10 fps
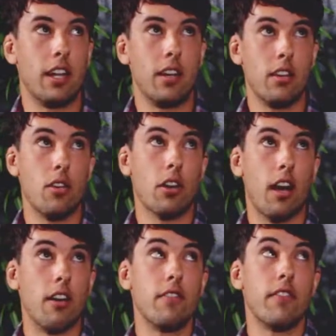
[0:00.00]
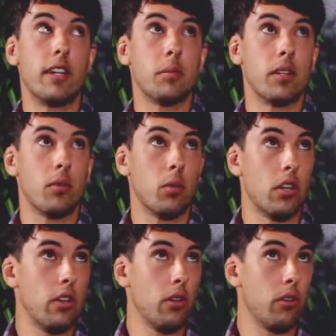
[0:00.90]
And in your current investments,
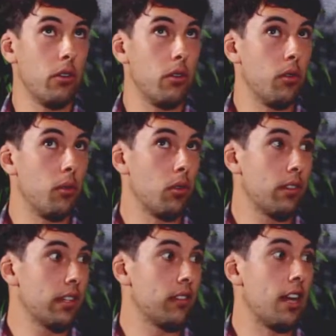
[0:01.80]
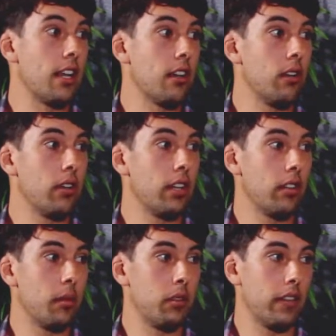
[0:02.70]
what is exciting you
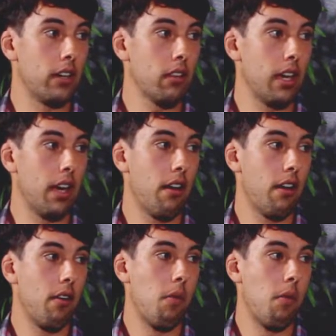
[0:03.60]
in terms of healthcare?